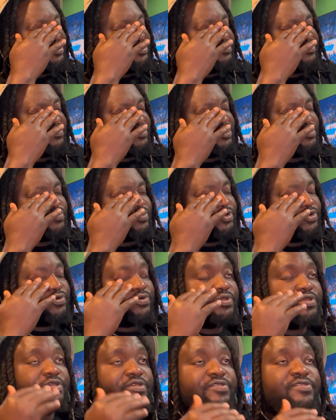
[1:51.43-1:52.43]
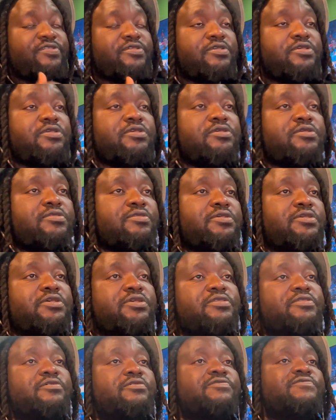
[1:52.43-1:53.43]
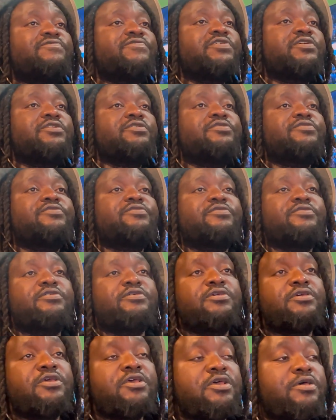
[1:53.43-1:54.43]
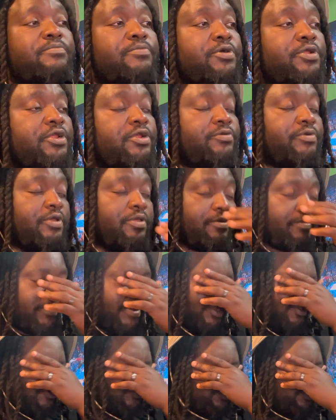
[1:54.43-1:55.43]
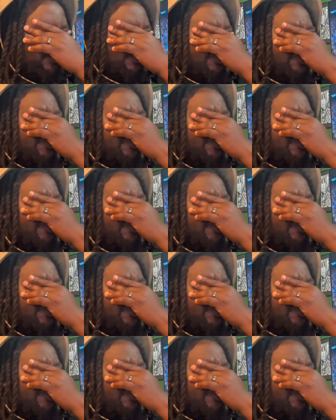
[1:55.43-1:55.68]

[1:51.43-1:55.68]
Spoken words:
do not want OKC to get to the finals. But anyway, back to what we were